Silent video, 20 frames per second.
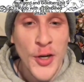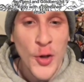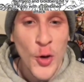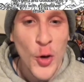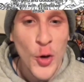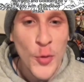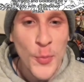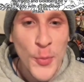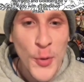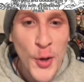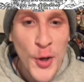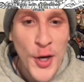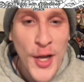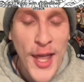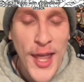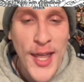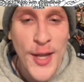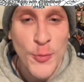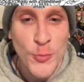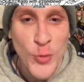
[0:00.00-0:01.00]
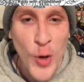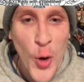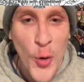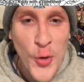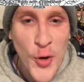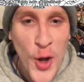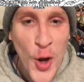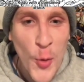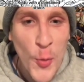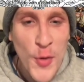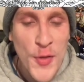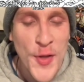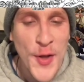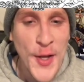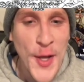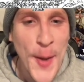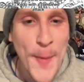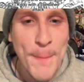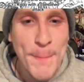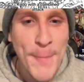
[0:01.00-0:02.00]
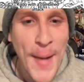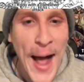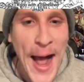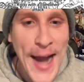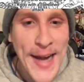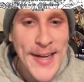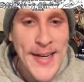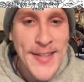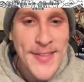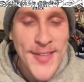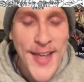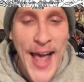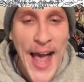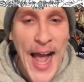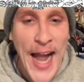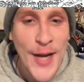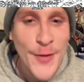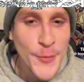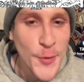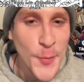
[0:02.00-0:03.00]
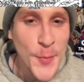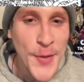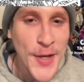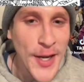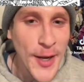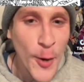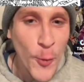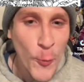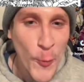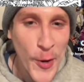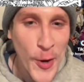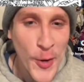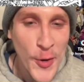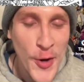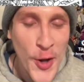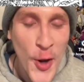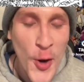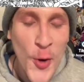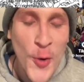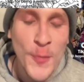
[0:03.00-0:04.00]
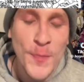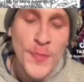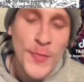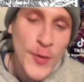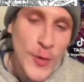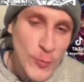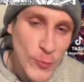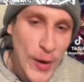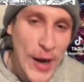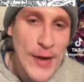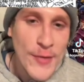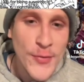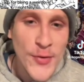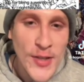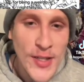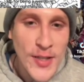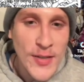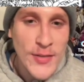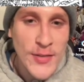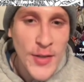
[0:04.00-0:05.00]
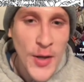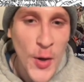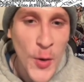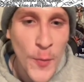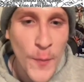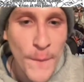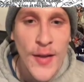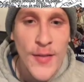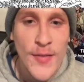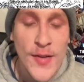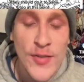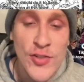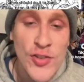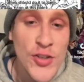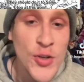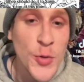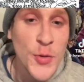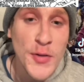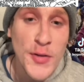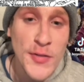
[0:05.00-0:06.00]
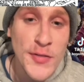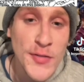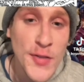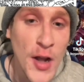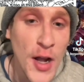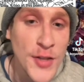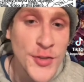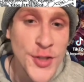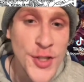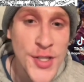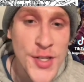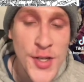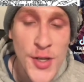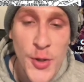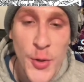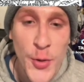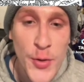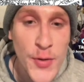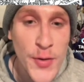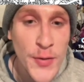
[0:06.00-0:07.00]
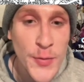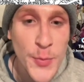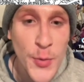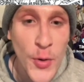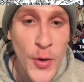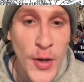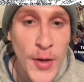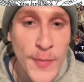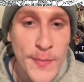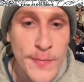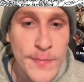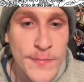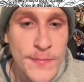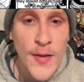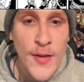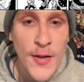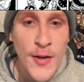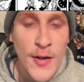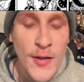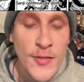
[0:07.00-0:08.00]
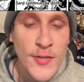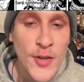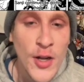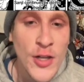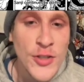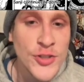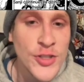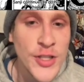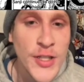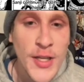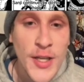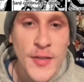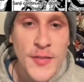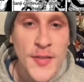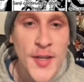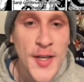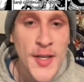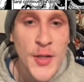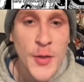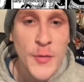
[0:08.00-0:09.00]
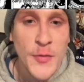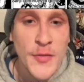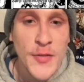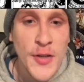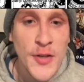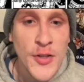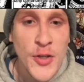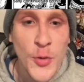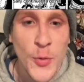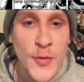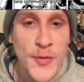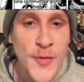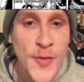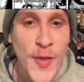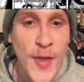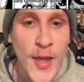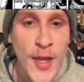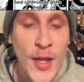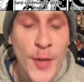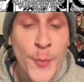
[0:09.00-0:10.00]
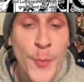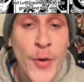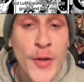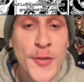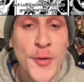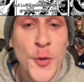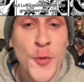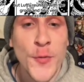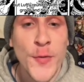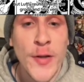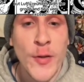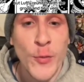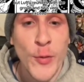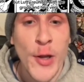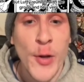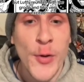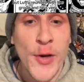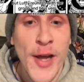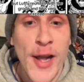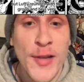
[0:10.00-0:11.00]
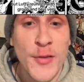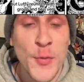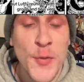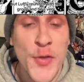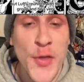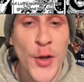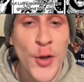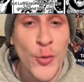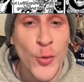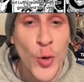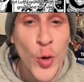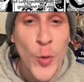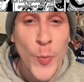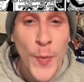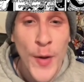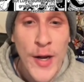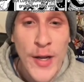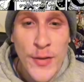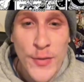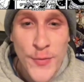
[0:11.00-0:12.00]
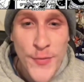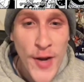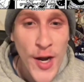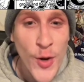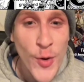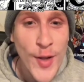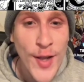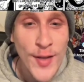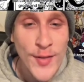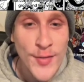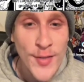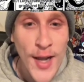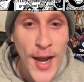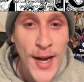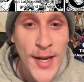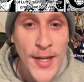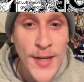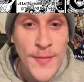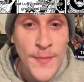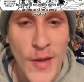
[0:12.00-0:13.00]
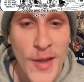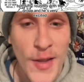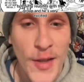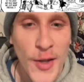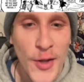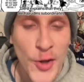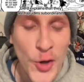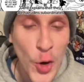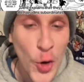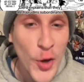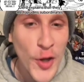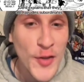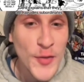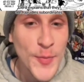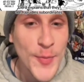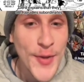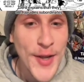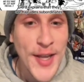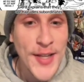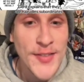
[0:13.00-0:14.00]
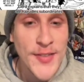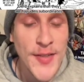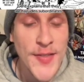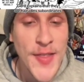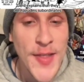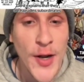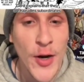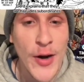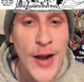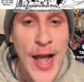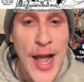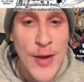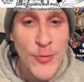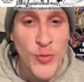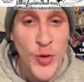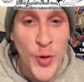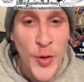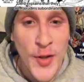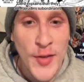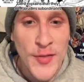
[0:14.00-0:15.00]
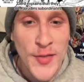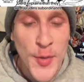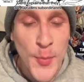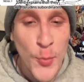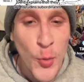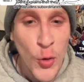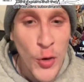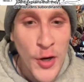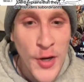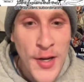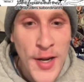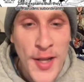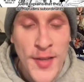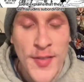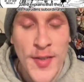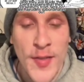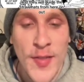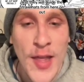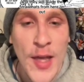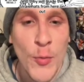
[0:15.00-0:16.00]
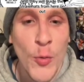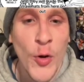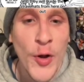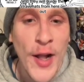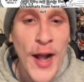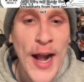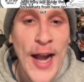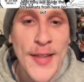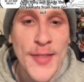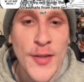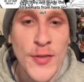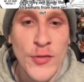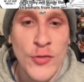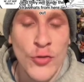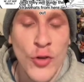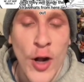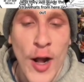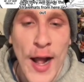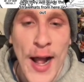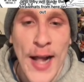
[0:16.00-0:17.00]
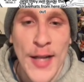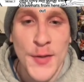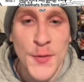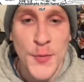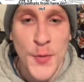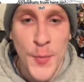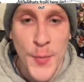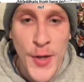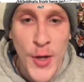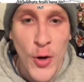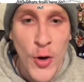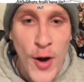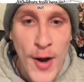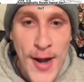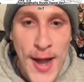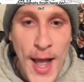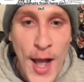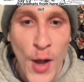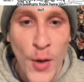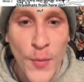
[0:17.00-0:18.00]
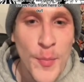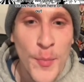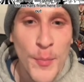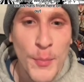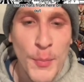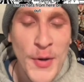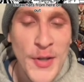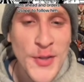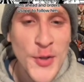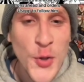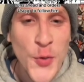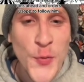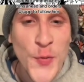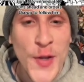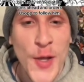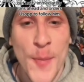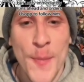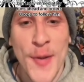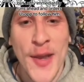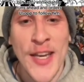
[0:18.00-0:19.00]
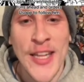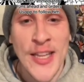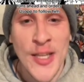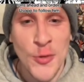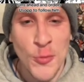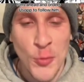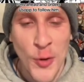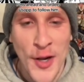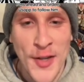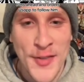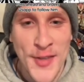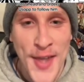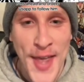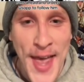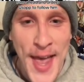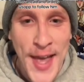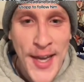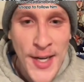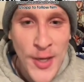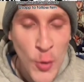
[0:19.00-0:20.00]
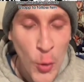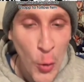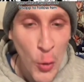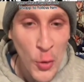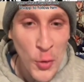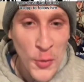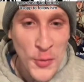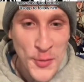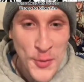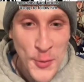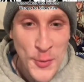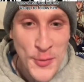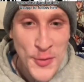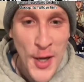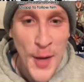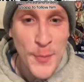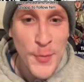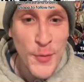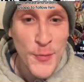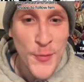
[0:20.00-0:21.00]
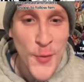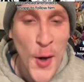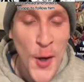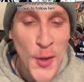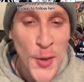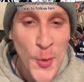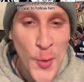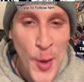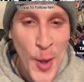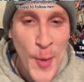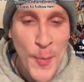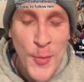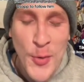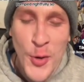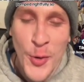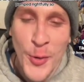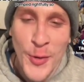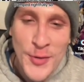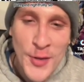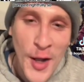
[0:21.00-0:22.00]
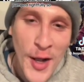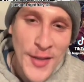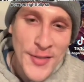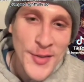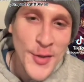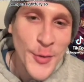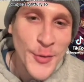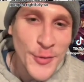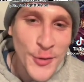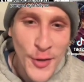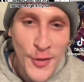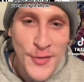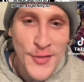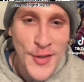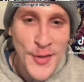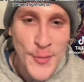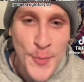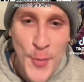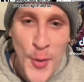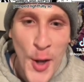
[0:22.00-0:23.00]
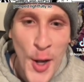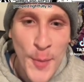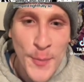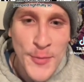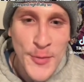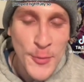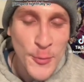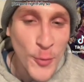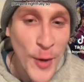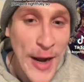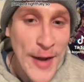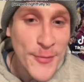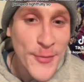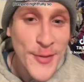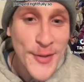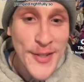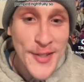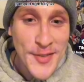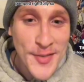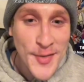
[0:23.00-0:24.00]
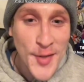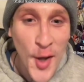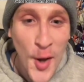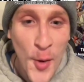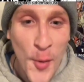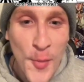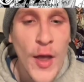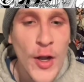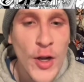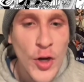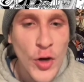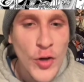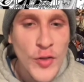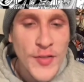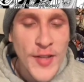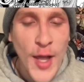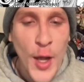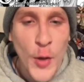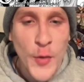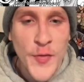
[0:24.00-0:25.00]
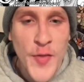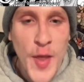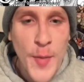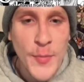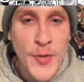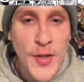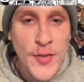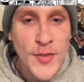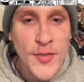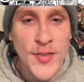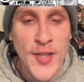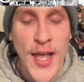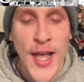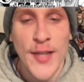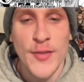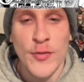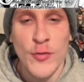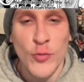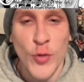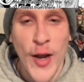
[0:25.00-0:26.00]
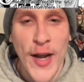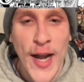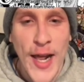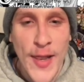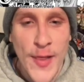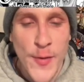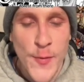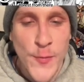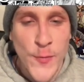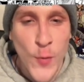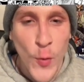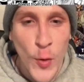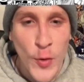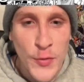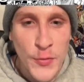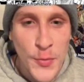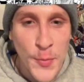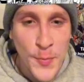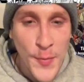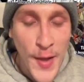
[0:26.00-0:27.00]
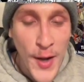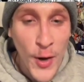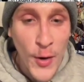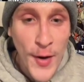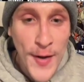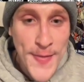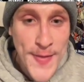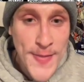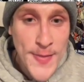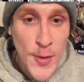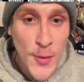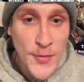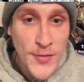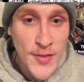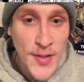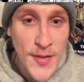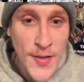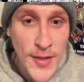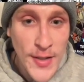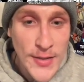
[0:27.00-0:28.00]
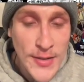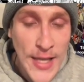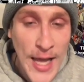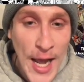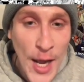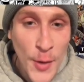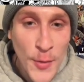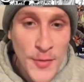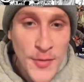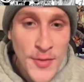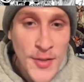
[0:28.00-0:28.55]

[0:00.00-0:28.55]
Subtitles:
Goldberg hit Rodo with a combined attack for being a weirdo, rightfully so. They should do it to Sanji too at this point. Sanji continues to do his thing, but Luffy reunites with the group and he's very excited. Gerd explains that they are Hyruden's subordinates and they will guide the Straw Hats from here on out. But Luffy immediately runs ahead and orders Usopp to follow him, who is also just as pumped, rightfully so. Gerd tells them to just head straight out of the forest from there and then they'll see the clouds.